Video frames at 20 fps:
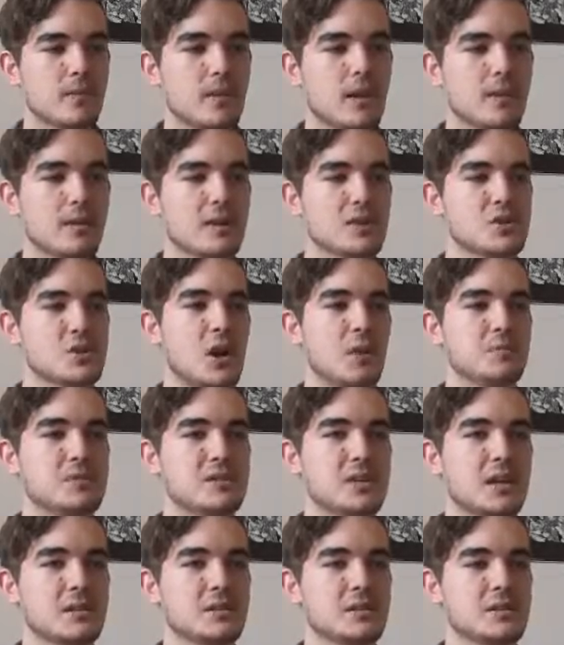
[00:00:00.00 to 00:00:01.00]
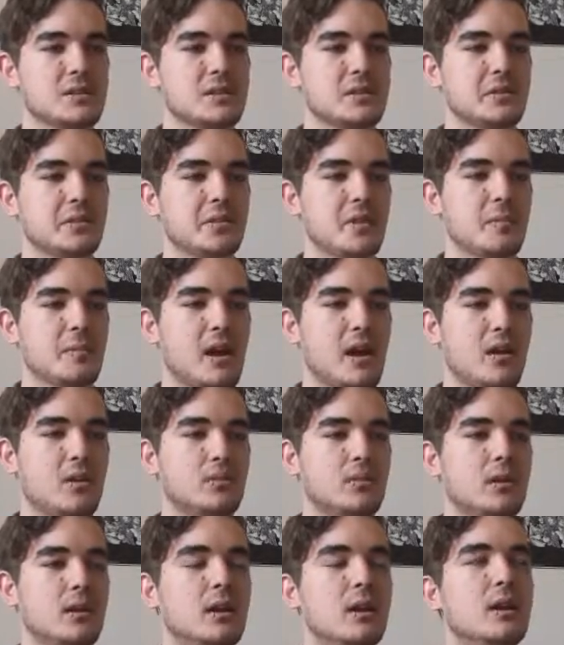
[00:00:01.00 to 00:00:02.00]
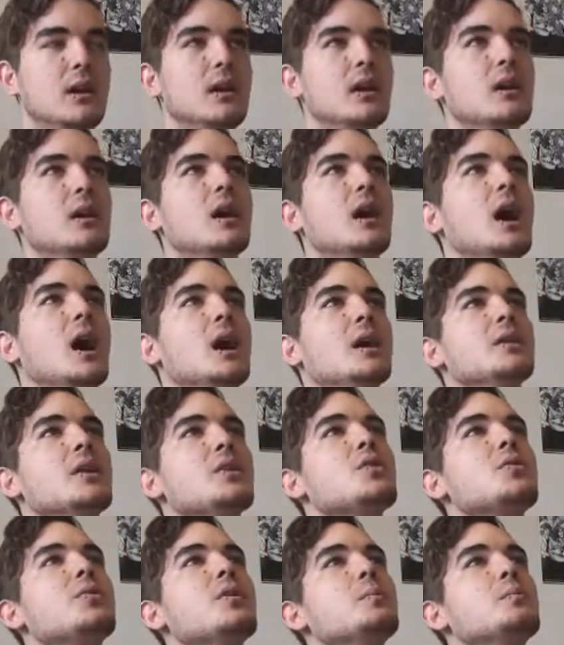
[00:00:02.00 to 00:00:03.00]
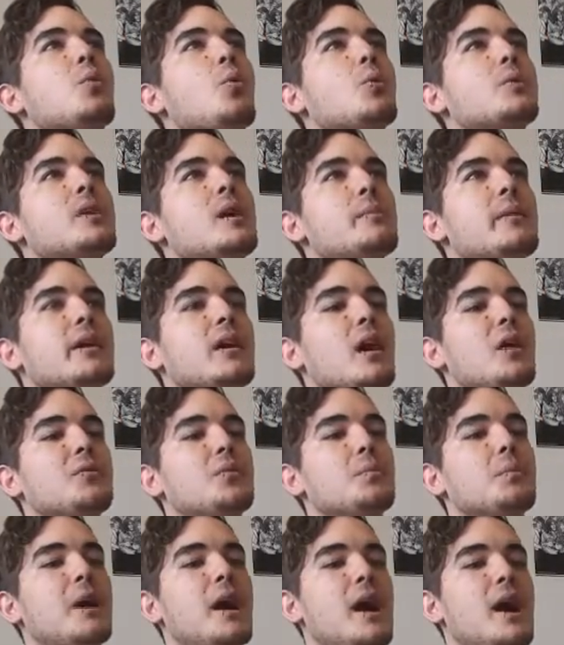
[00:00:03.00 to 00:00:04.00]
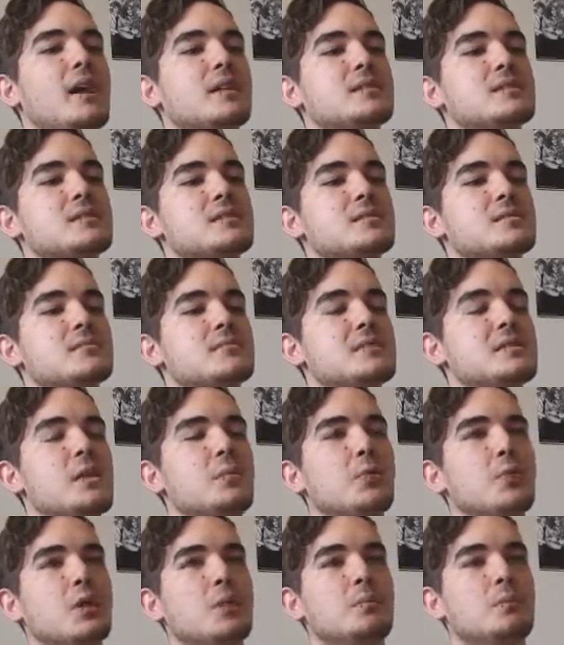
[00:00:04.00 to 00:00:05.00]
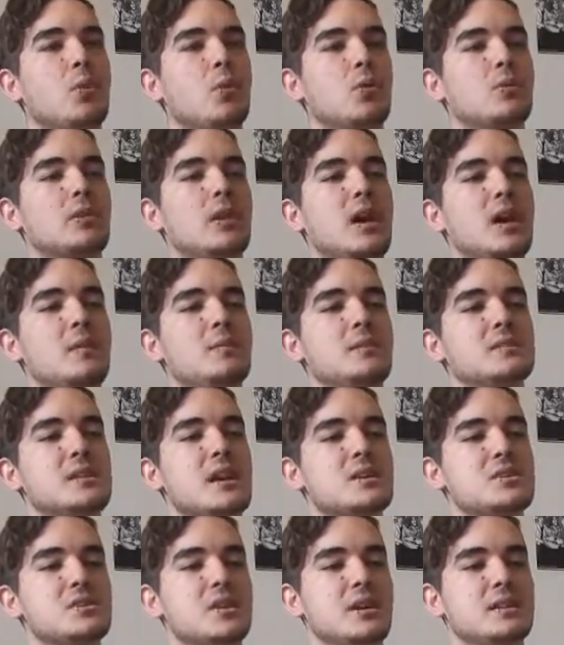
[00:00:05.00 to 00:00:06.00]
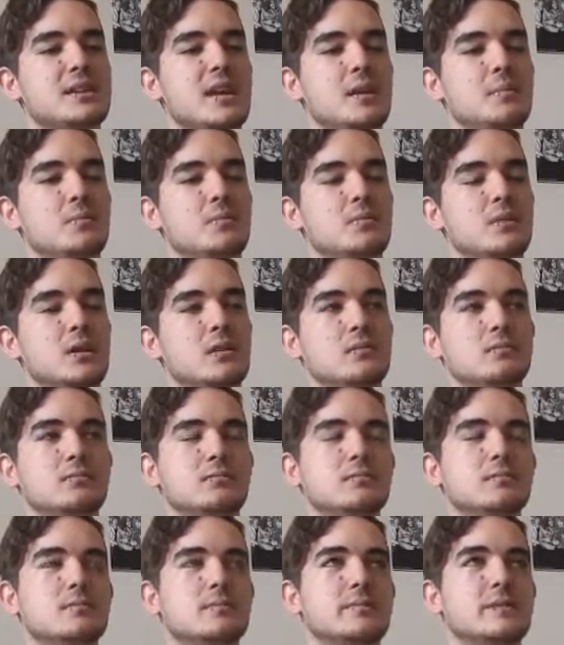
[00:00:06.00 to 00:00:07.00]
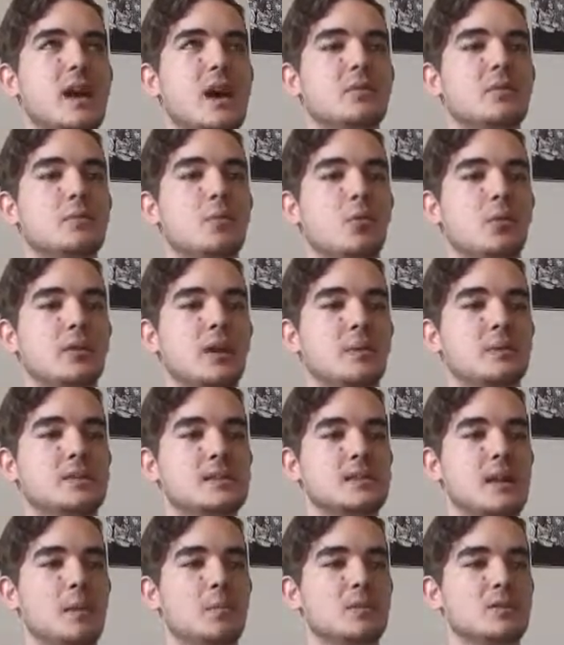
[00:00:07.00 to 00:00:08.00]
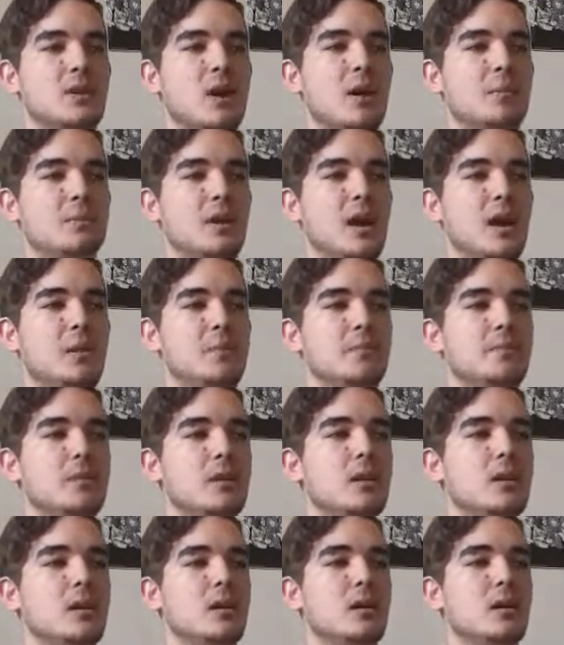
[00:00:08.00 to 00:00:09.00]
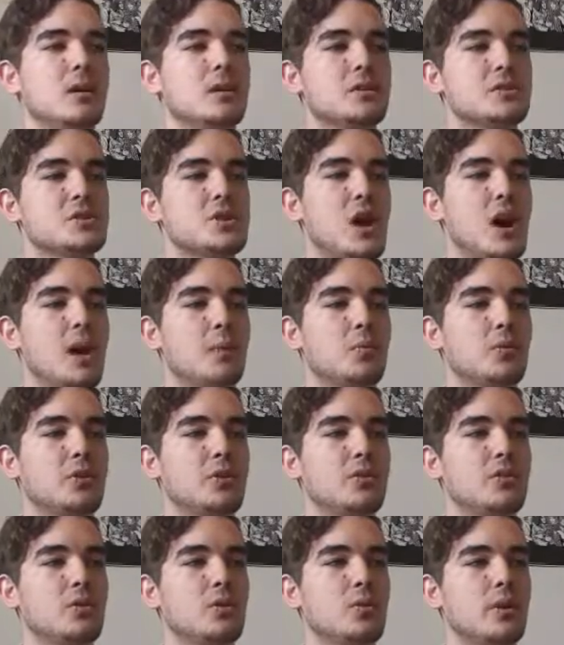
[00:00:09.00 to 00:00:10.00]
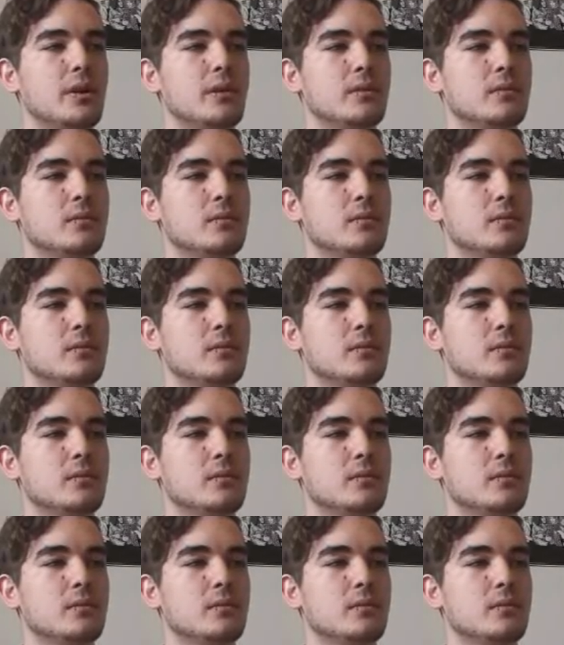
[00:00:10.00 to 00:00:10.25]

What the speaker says: Yeah, I think Chop just has to sniff them out. Another fun board game I got from PAX. It's not really a board game. It's actually a table... Well, kind of a board game. It's a tabletop game. Chop, what are you doing?